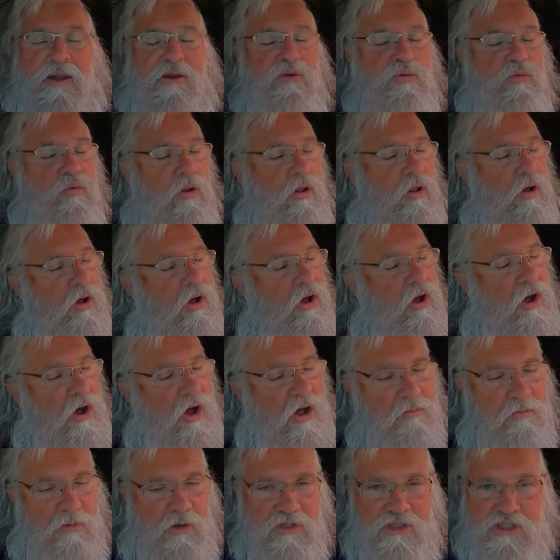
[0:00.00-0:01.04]
And you will
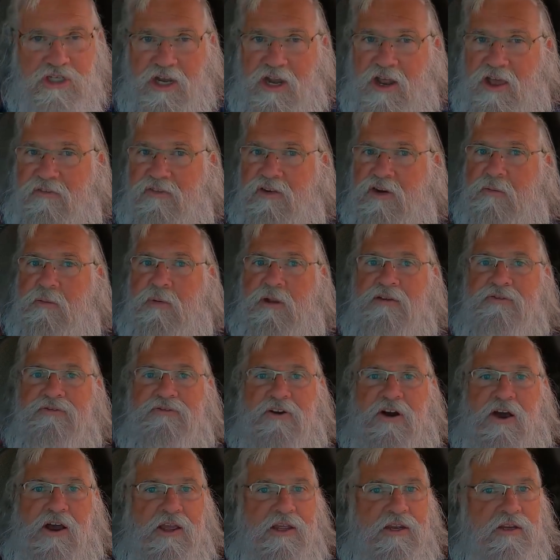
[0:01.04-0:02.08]
almost inevitably
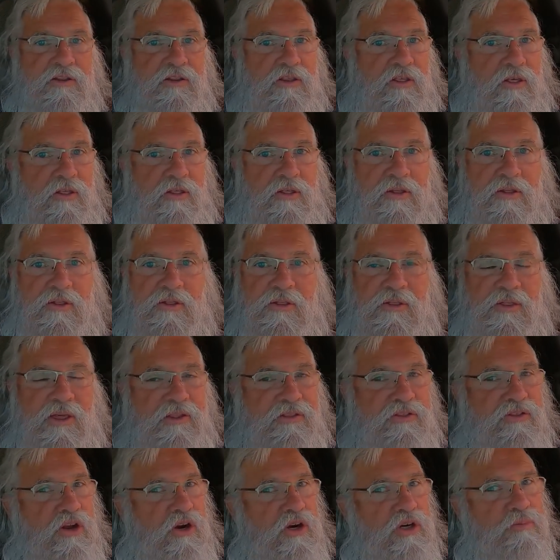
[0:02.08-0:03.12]
find
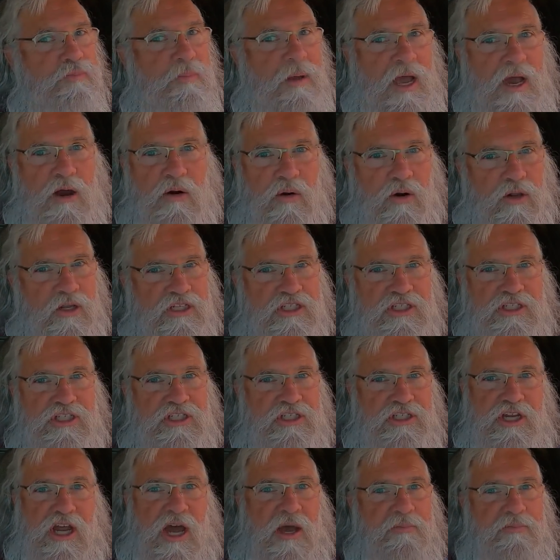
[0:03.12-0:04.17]
that there's powerless
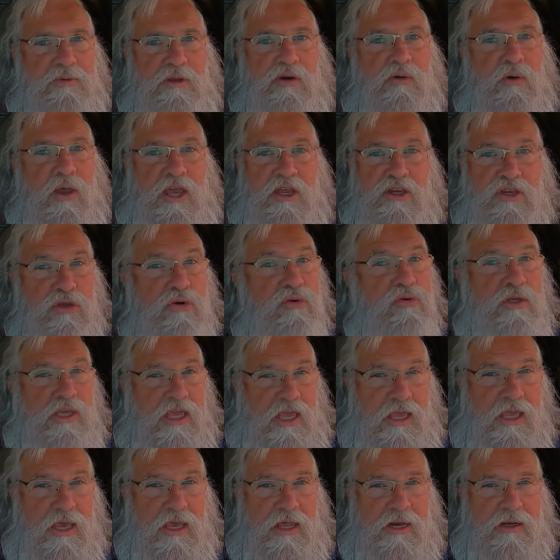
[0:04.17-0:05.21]
to stop you, and you
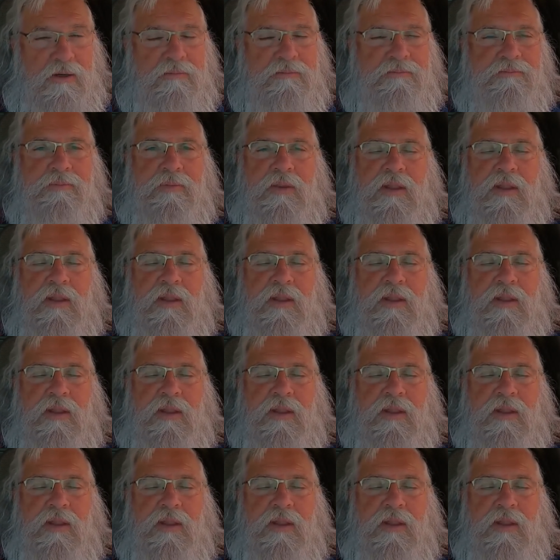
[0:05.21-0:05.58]
can.